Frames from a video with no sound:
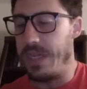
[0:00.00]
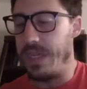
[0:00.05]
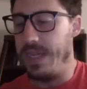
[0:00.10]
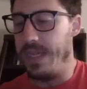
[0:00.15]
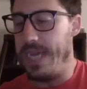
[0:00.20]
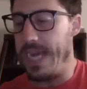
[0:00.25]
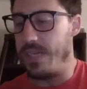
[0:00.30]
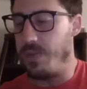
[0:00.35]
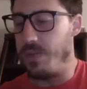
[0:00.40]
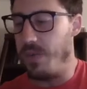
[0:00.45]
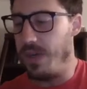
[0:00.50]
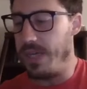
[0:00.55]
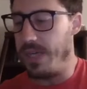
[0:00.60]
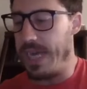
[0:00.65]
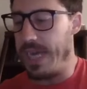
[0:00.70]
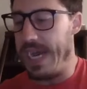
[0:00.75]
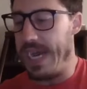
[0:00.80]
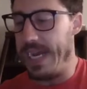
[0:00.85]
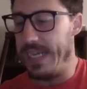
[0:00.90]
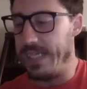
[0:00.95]
Next one,
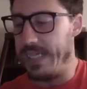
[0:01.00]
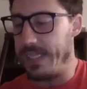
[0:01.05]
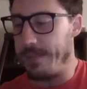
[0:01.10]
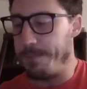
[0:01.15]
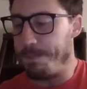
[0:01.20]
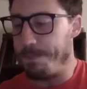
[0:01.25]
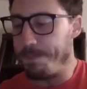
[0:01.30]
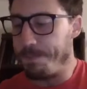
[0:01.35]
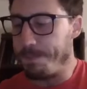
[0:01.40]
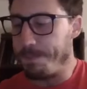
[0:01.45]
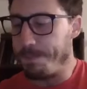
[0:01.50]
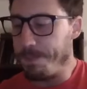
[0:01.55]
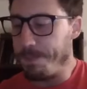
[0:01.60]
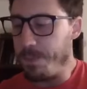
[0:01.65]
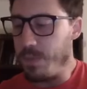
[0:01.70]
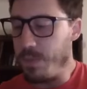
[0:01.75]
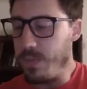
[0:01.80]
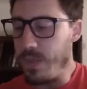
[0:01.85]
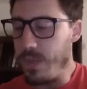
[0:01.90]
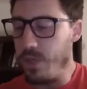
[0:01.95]
guys.
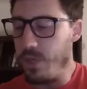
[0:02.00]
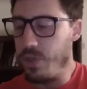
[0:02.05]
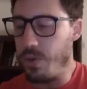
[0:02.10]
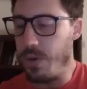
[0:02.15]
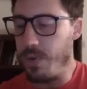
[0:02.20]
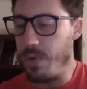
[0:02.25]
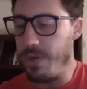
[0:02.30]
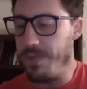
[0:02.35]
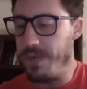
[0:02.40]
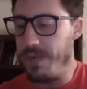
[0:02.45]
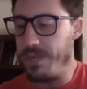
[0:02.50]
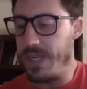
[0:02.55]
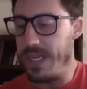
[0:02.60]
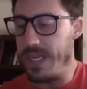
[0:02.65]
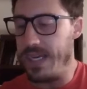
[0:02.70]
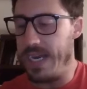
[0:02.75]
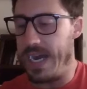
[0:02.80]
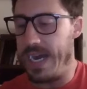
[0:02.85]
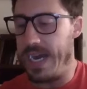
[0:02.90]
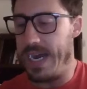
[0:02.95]

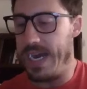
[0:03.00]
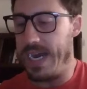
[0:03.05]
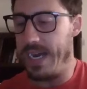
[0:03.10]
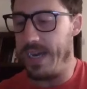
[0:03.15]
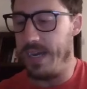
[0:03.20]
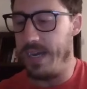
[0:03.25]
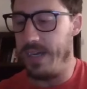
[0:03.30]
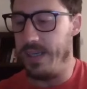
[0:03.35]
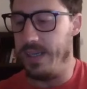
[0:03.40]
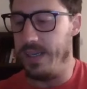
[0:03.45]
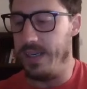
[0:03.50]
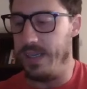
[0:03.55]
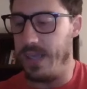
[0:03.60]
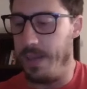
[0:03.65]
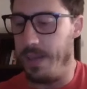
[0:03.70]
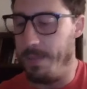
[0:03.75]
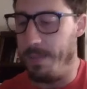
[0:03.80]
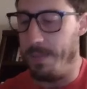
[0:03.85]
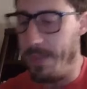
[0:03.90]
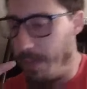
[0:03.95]
21:15:9
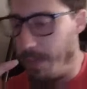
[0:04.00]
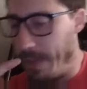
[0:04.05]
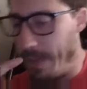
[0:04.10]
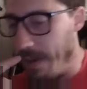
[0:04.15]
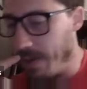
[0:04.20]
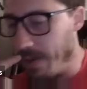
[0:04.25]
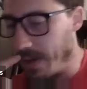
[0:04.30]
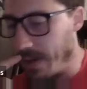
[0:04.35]
dumbbell power